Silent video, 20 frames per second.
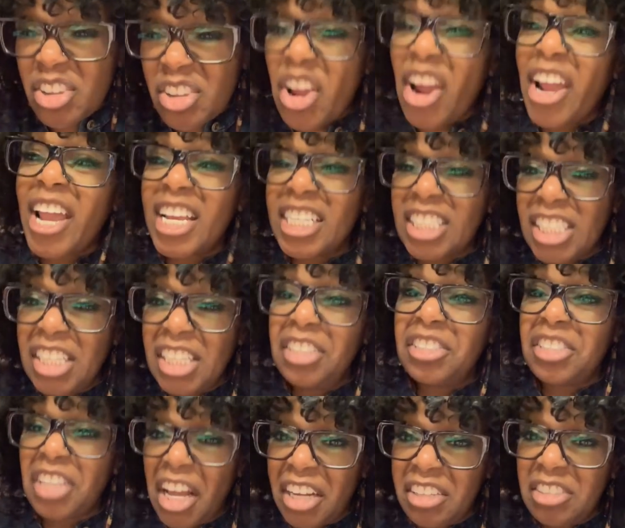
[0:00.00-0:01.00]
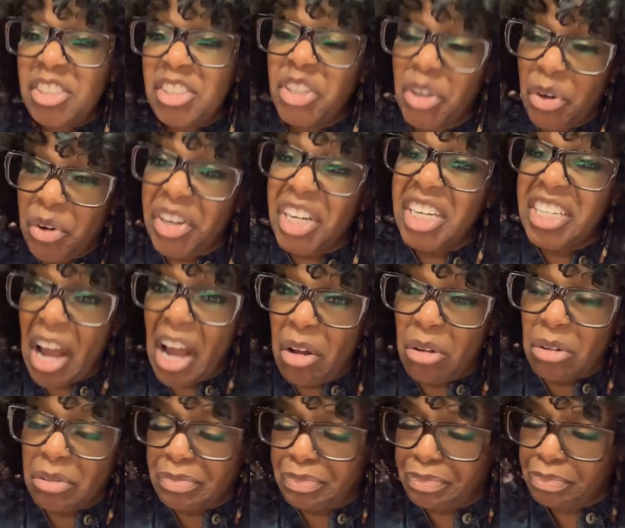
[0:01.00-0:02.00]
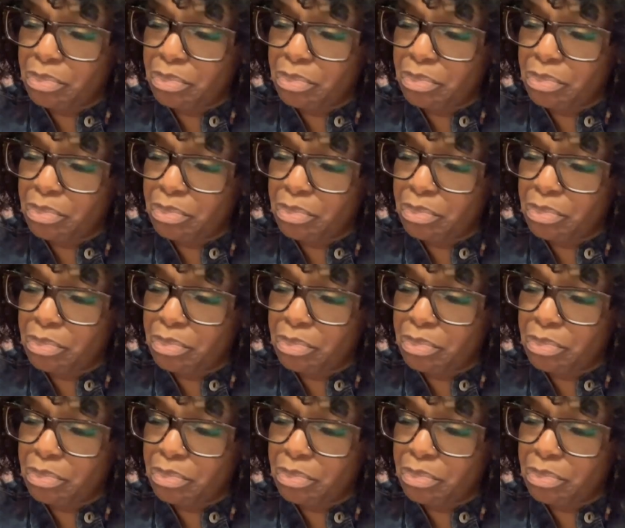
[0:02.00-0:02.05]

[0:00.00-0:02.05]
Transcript: You're 18, son. You're an adult.